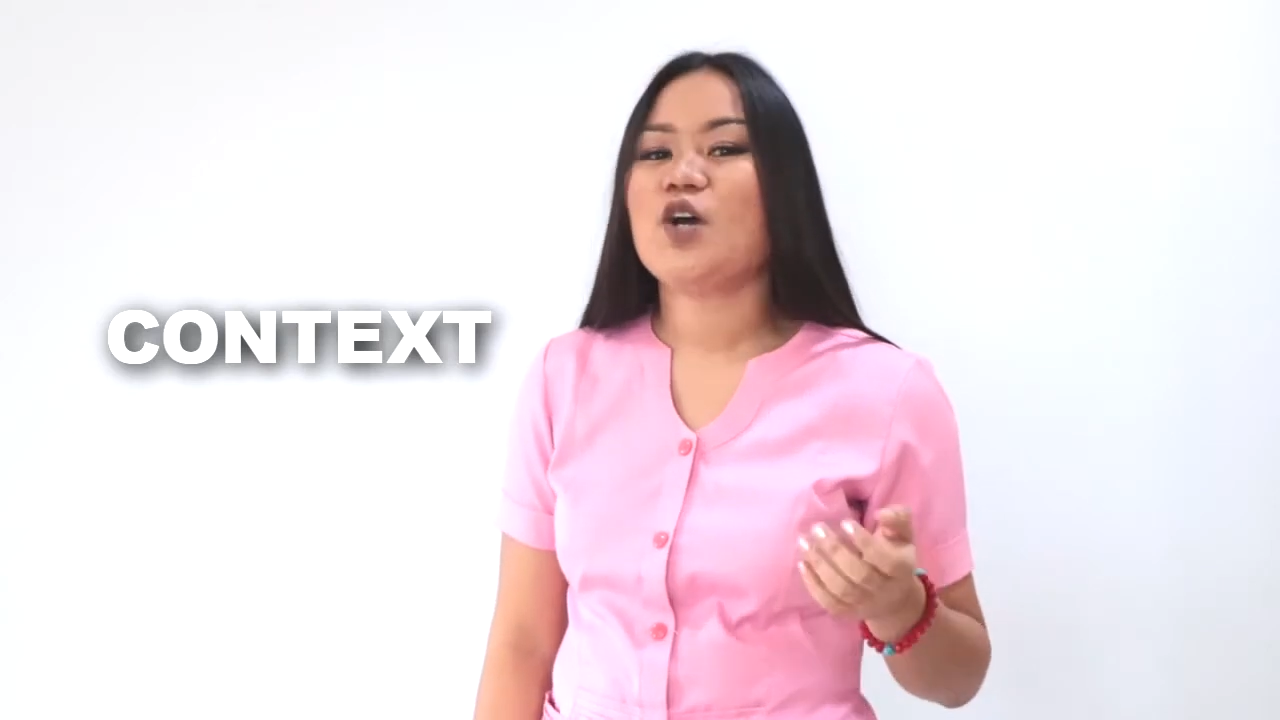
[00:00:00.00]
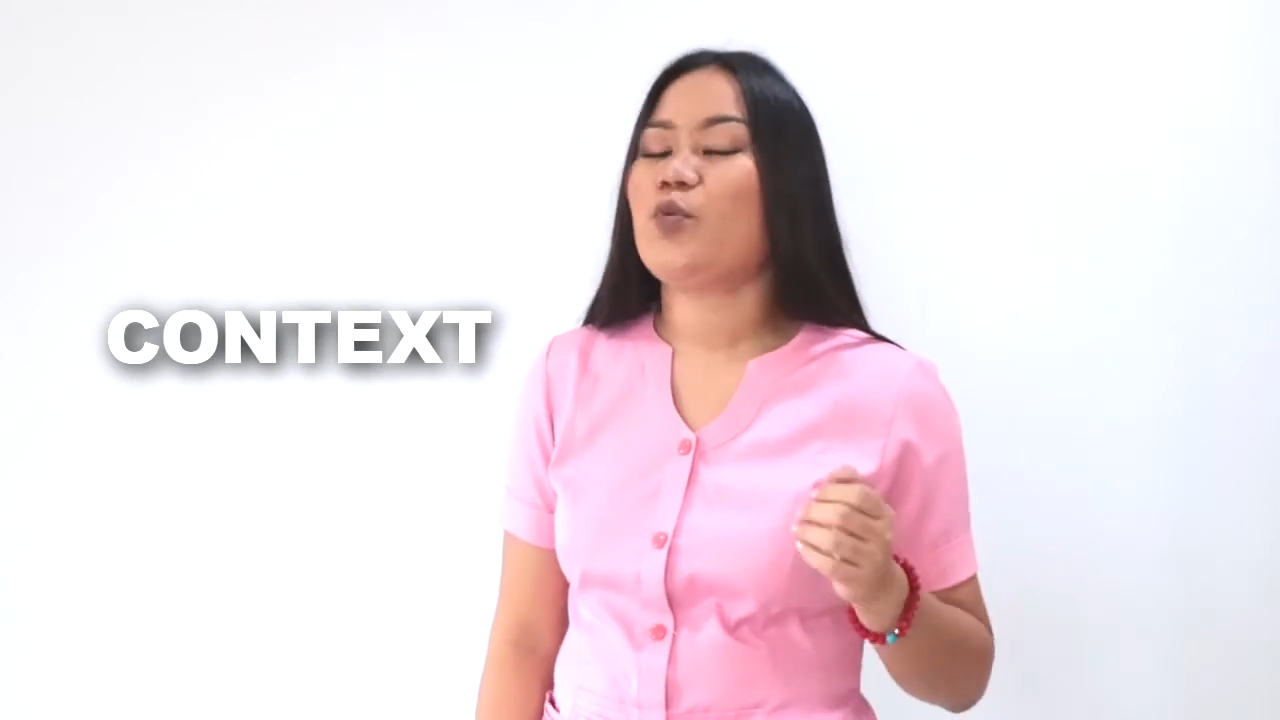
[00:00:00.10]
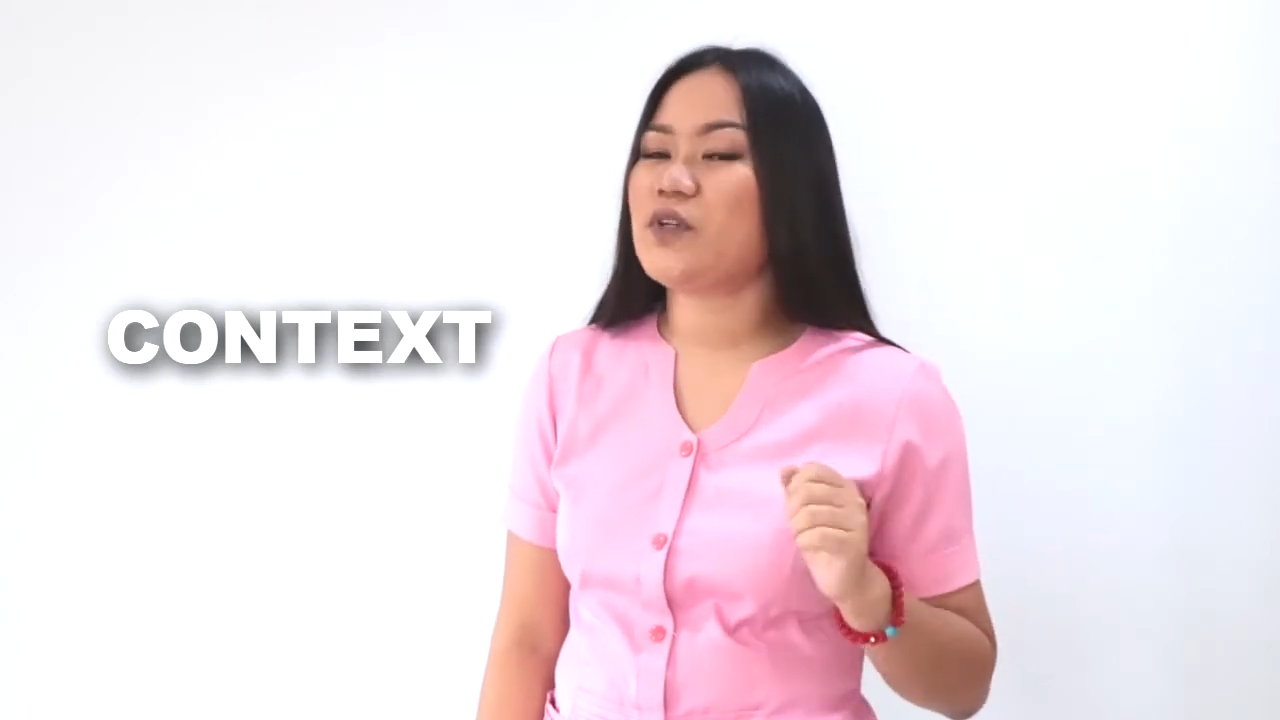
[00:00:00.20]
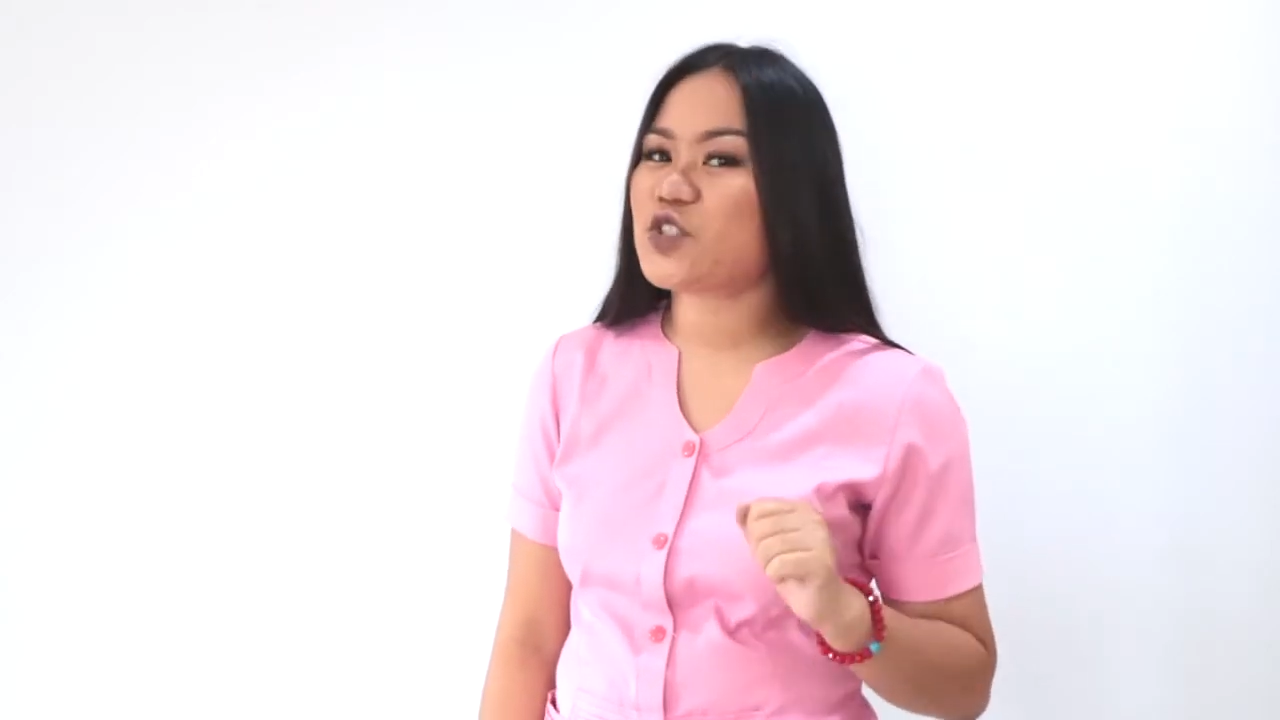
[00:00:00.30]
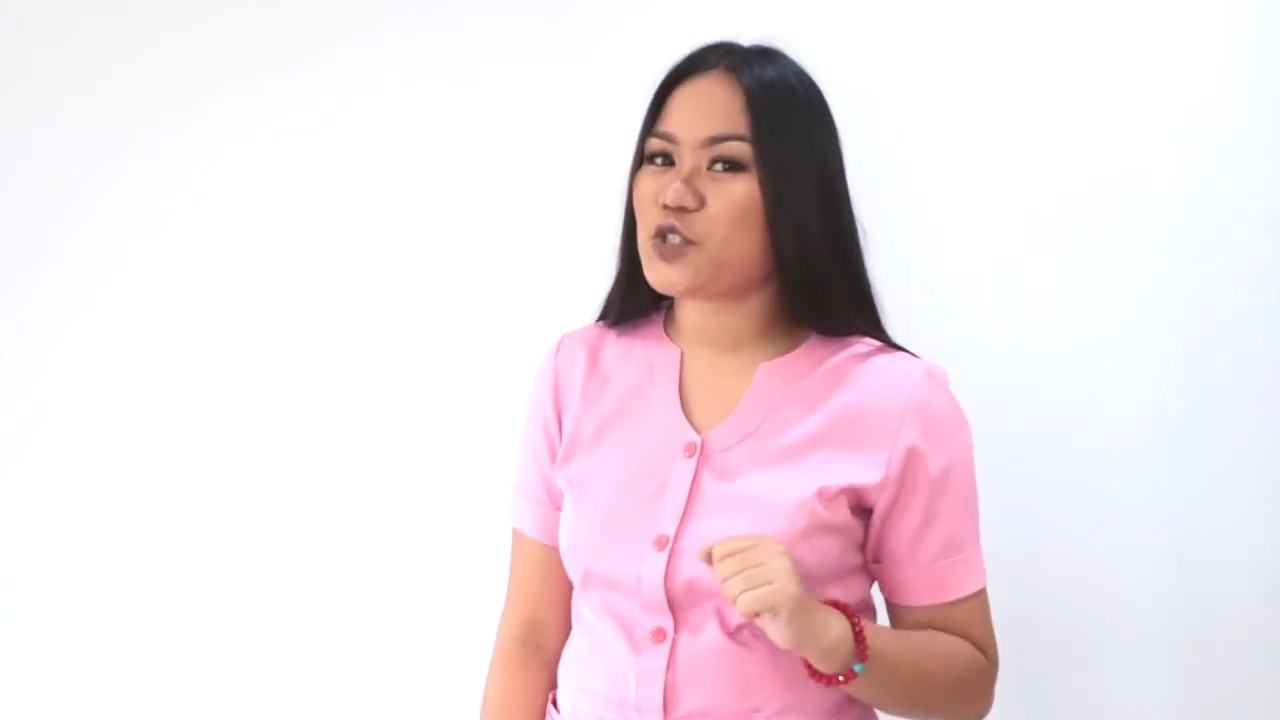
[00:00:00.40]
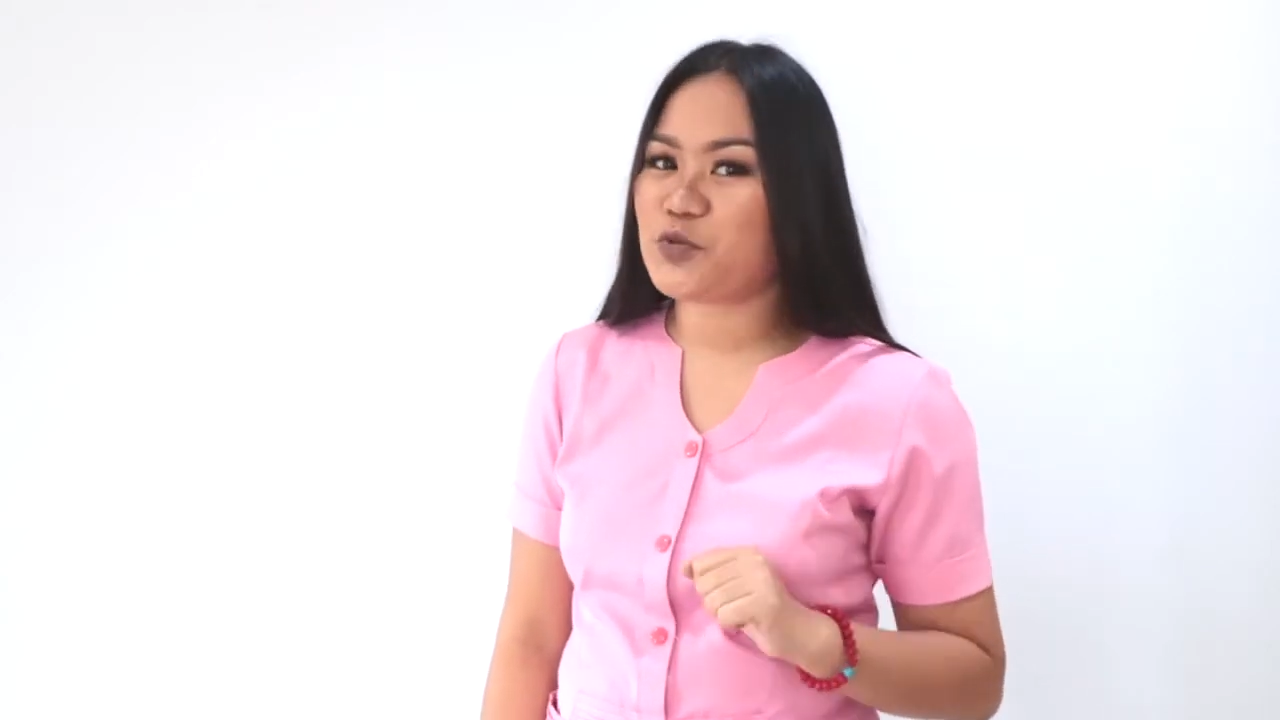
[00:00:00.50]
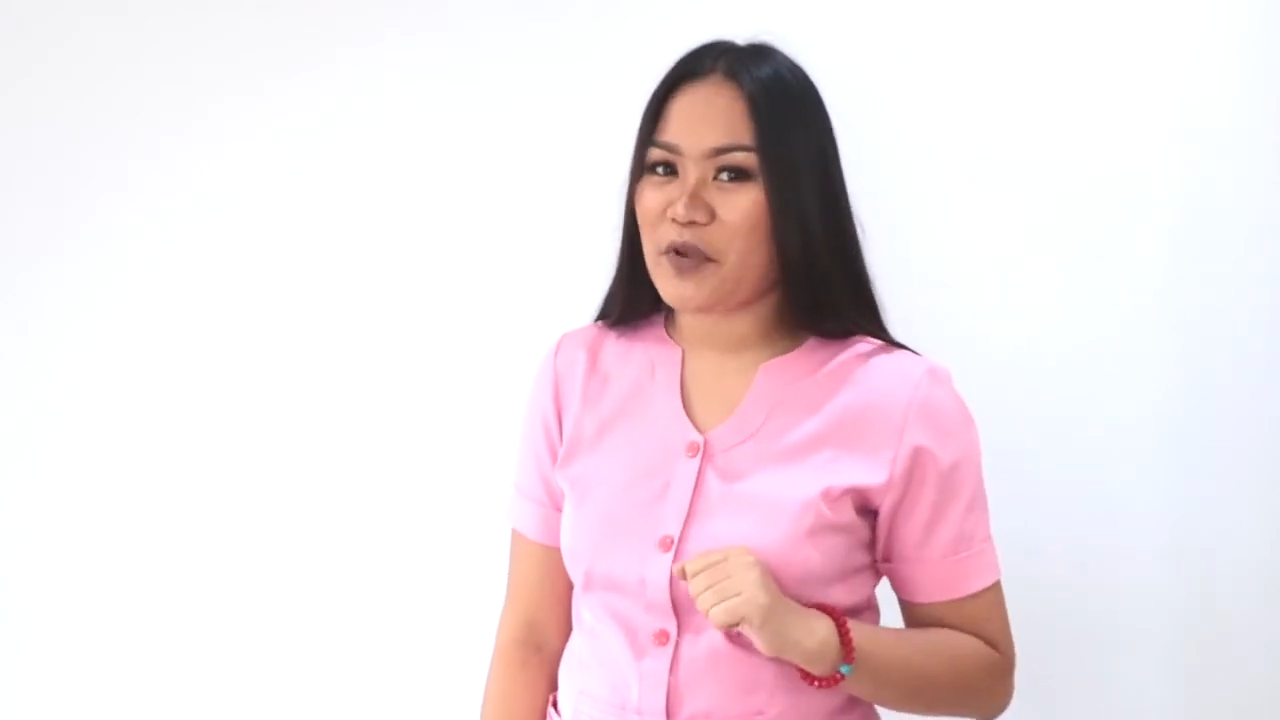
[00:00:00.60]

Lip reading: which could